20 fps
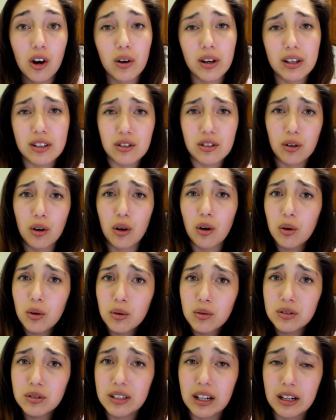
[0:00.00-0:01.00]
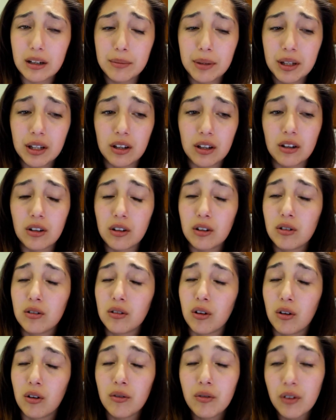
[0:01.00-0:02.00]
Okay, so go down below,
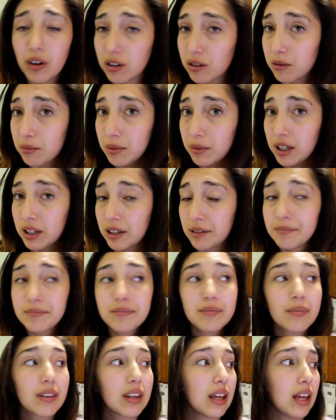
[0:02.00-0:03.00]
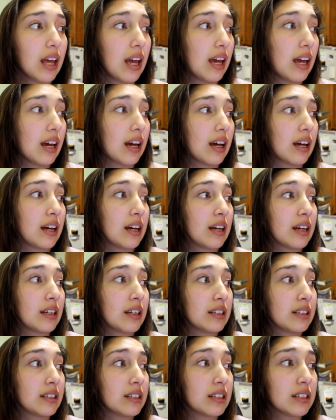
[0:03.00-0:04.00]
go follow me,
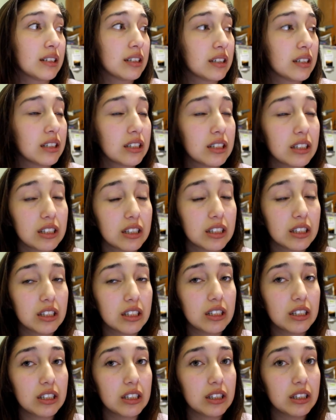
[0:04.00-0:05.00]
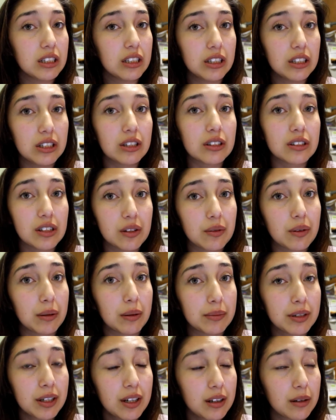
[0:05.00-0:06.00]
and you'll see what
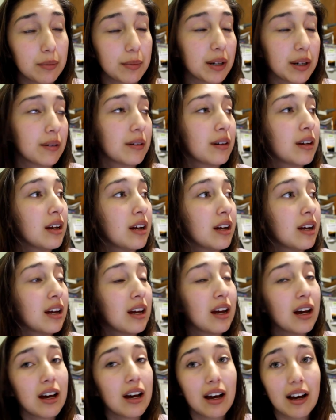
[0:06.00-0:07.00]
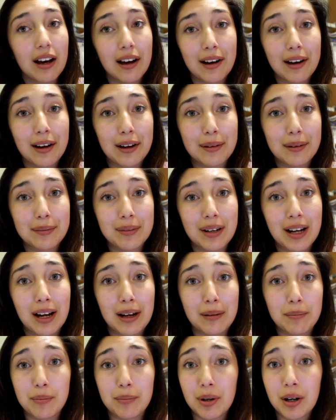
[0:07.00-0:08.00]
I'm talking about. Um,
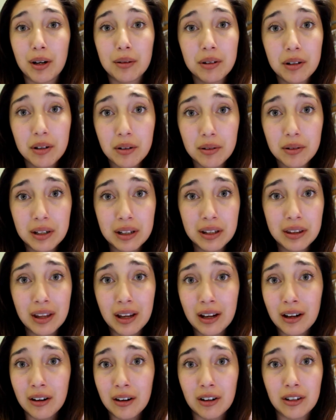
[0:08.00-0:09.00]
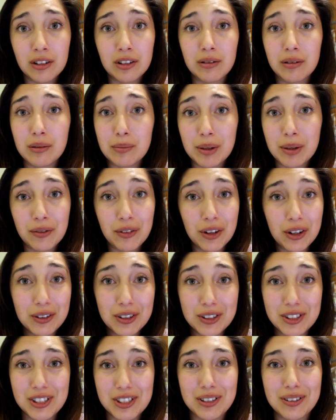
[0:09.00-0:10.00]
I'm probably already there doing my
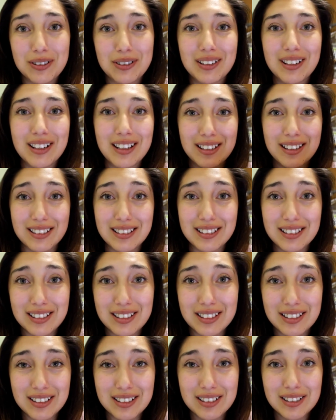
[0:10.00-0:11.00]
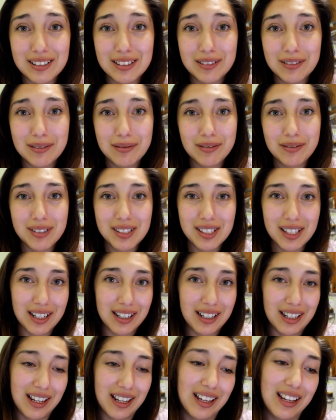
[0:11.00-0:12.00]
photo shoot because this is
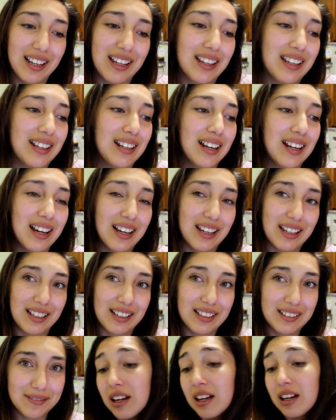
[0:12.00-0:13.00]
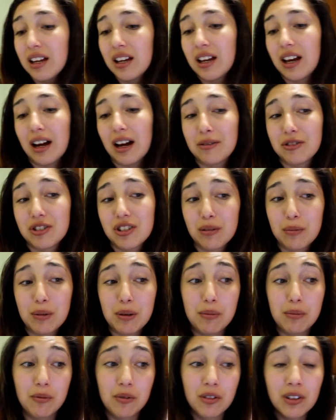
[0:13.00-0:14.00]
Sunday night. I'm just gonna
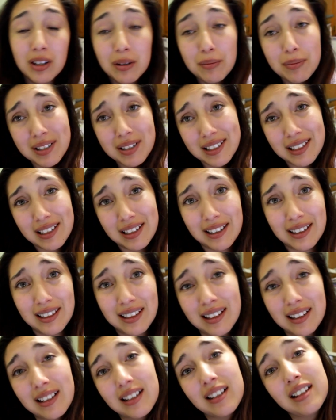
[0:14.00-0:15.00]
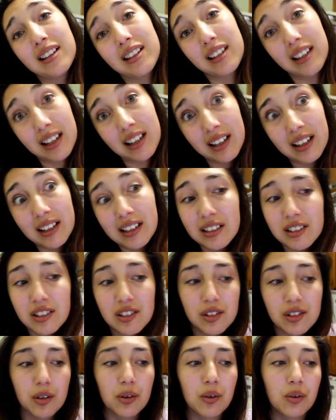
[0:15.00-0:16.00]
be really busy again,
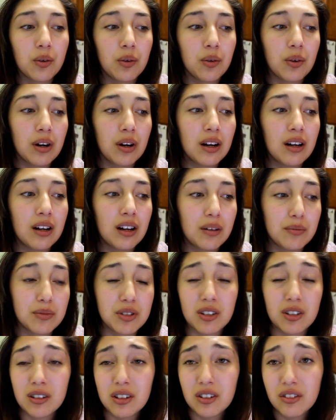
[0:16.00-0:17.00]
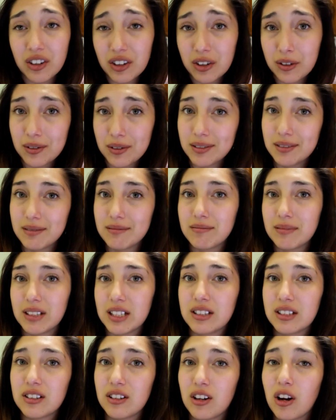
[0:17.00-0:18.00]
so I'm sorry if I don't
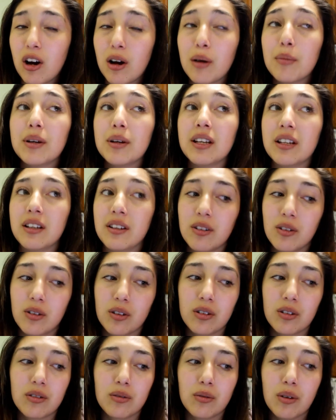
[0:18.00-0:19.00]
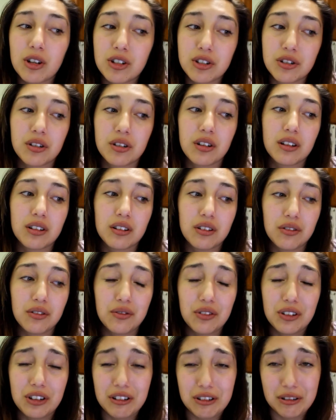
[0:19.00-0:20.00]
get to comment or watch your guys'
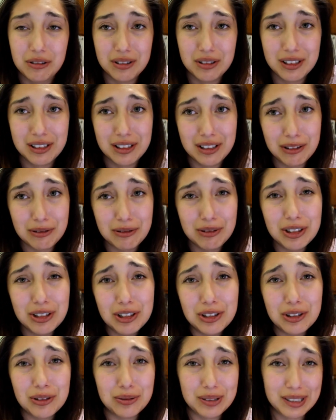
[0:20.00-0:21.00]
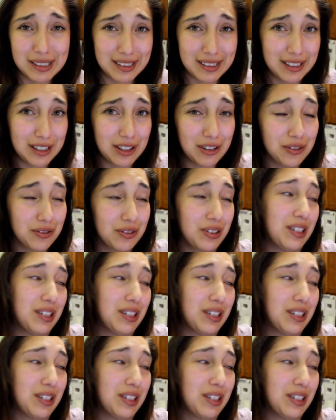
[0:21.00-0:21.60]
videos because I really do want to see your